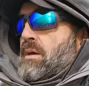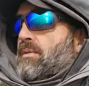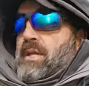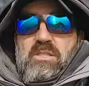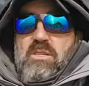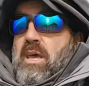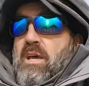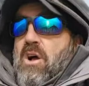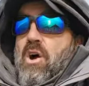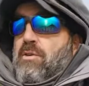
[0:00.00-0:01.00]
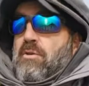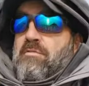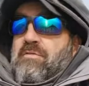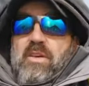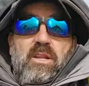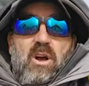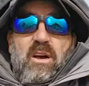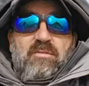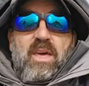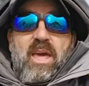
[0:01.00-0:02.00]
let's say, 100 feet
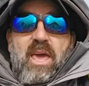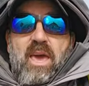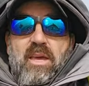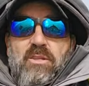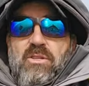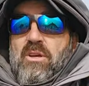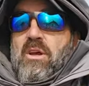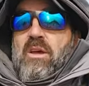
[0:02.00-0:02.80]
off that edge,